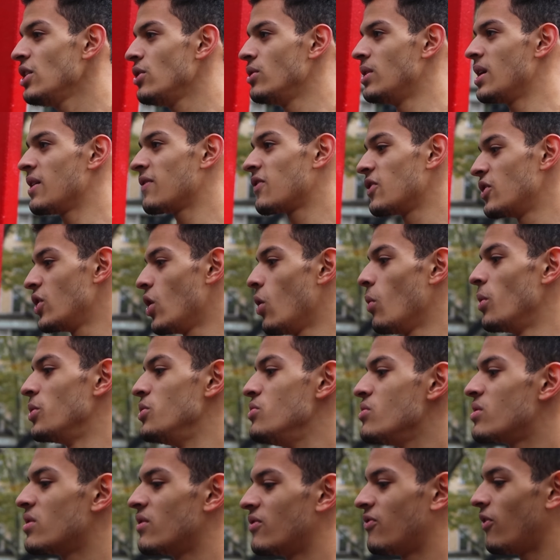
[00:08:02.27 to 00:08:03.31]
you never know when
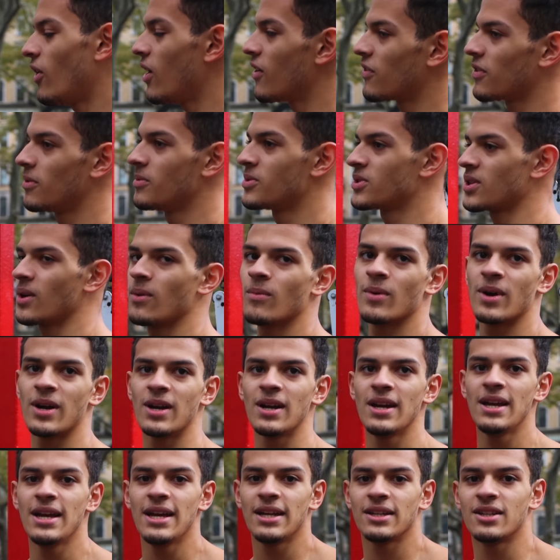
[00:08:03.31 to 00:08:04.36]
you can fall from somewhere.
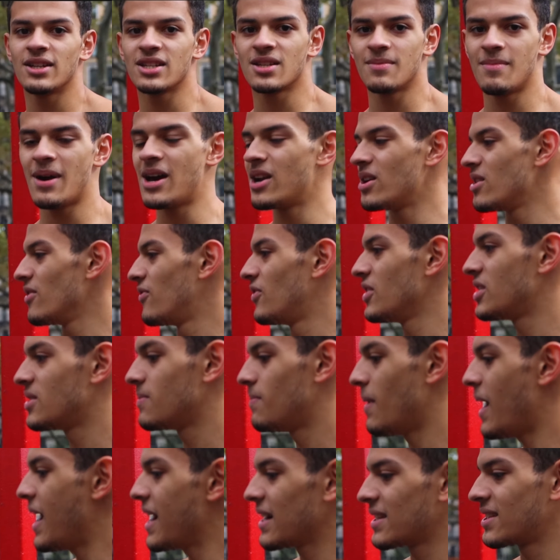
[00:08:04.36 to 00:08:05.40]
Doesn't matter if it's
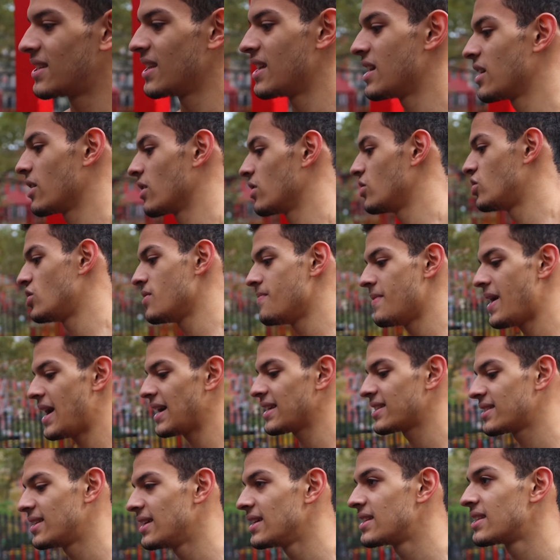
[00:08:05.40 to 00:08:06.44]
boxing or
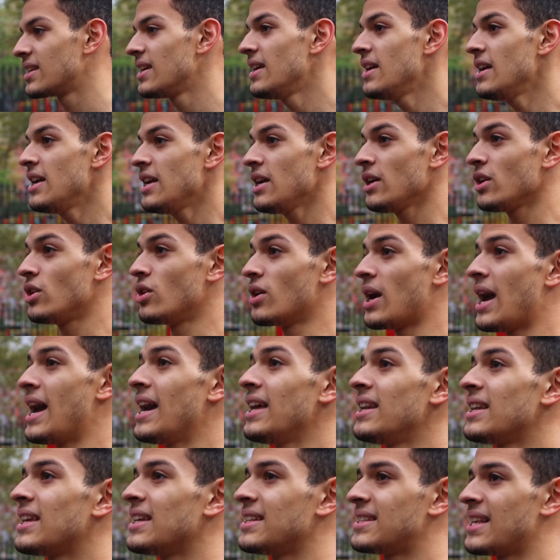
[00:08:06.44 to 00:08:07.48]
gymnastics, your
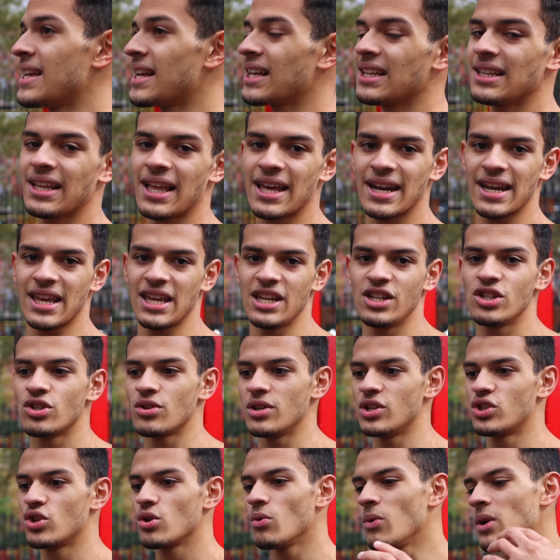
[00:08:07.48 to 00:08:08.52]
head can take a lot of
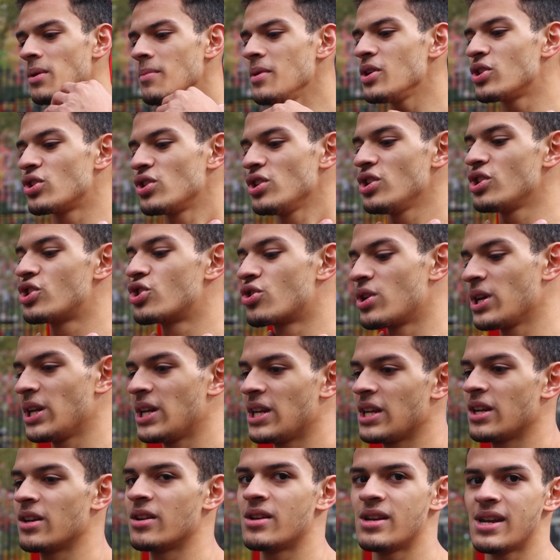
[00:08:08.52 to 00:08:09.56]
injury. So you want to make sure you're
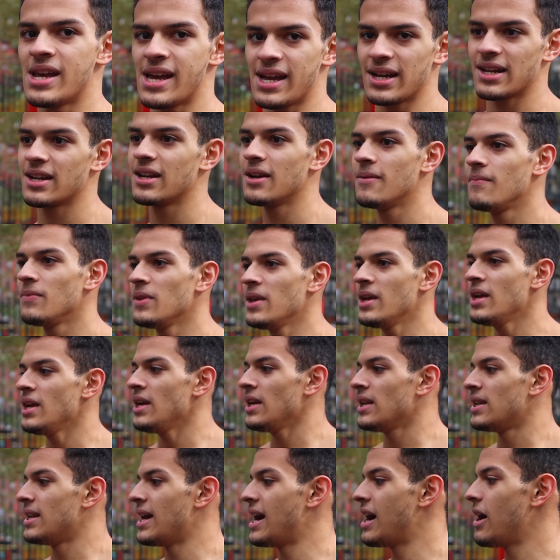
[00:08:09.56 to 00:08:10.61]
training your neck.
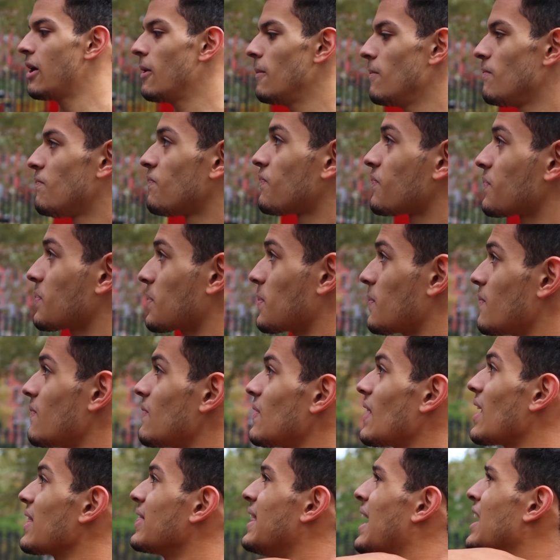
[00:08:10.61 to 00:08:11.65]
Now,
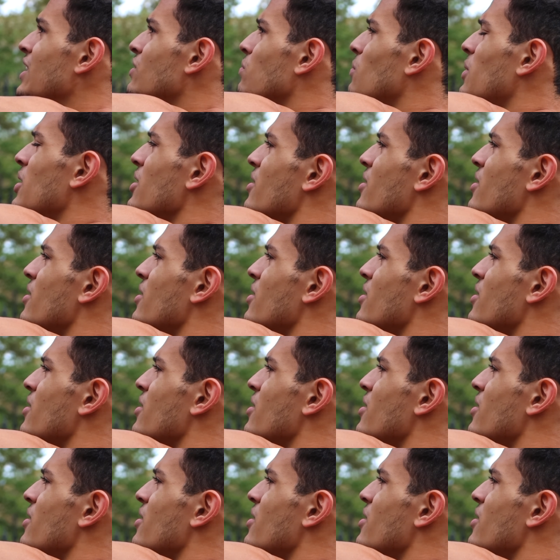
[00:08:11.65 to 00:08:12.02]
that's one